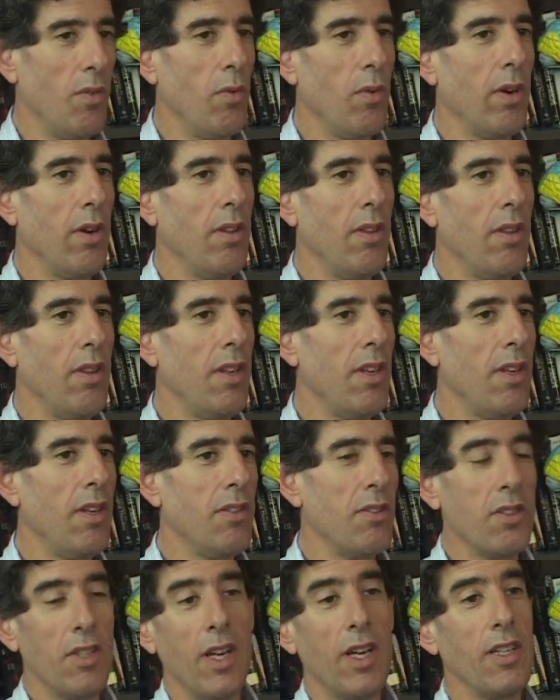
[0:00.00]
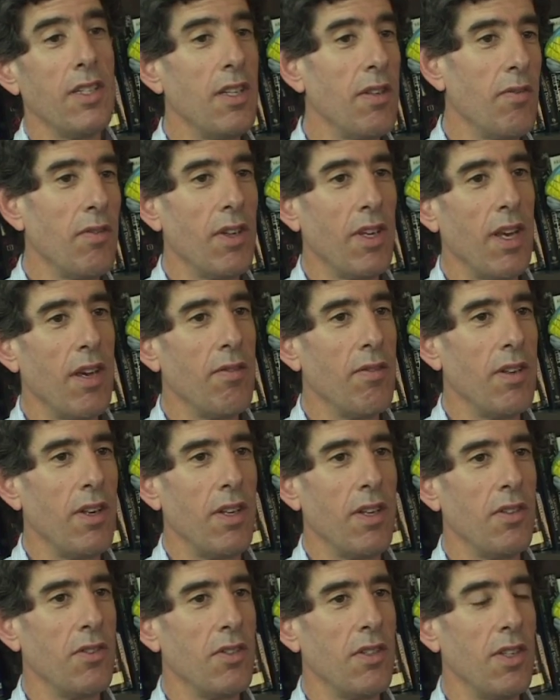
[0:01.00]
where the scientific
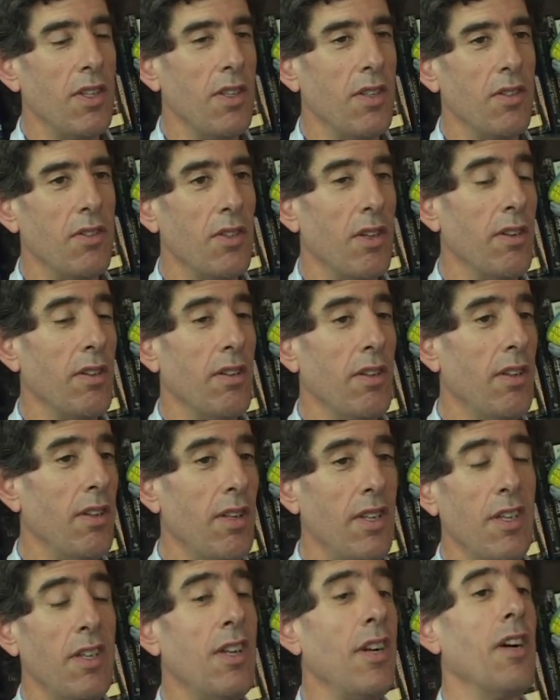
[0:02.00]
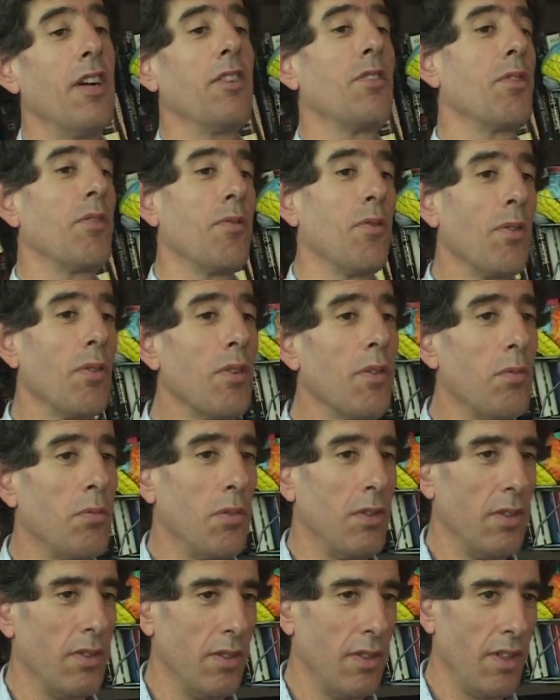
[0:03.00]
evidence is
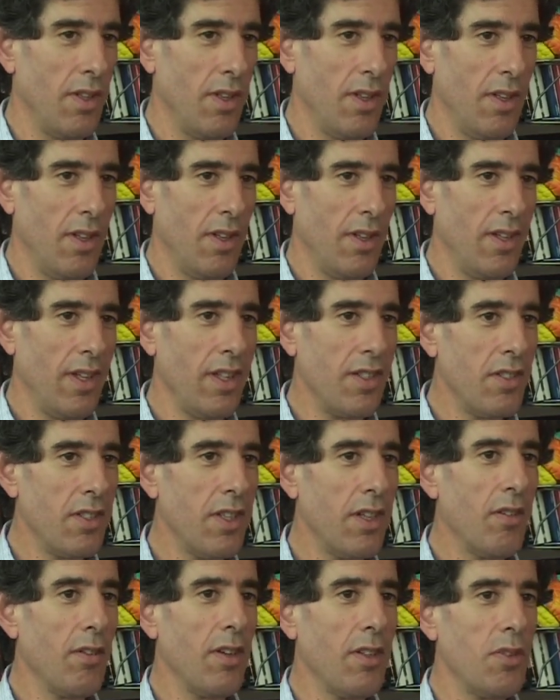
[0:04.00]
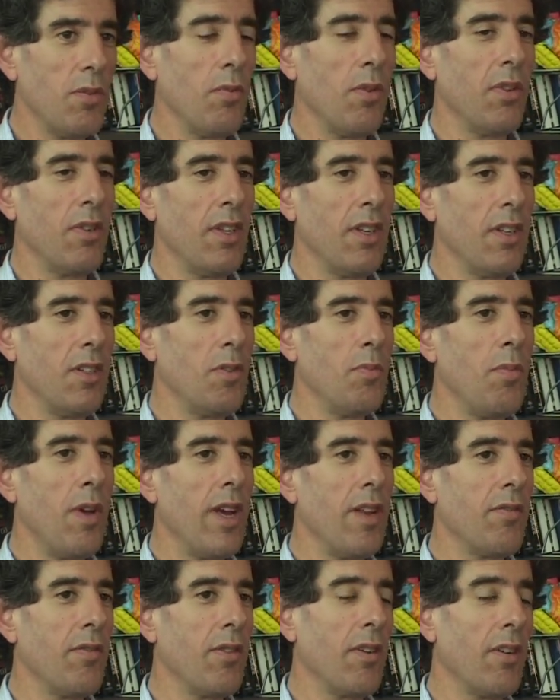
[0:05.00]
incontrovertible that cigarette smoking is
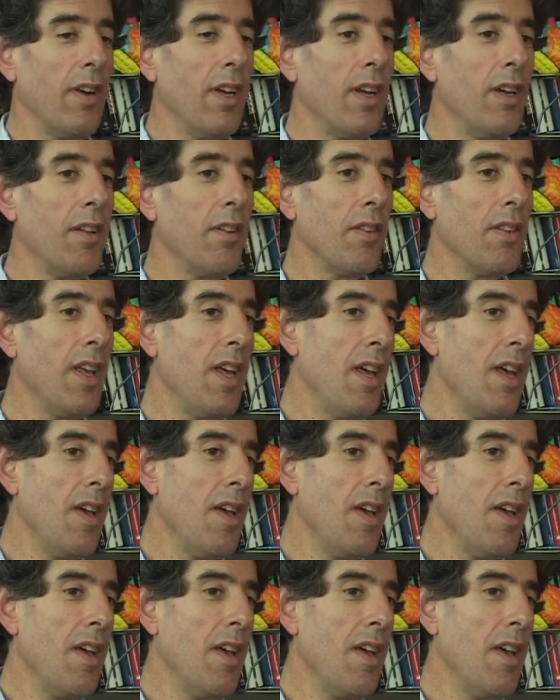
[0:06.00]
bad for your health.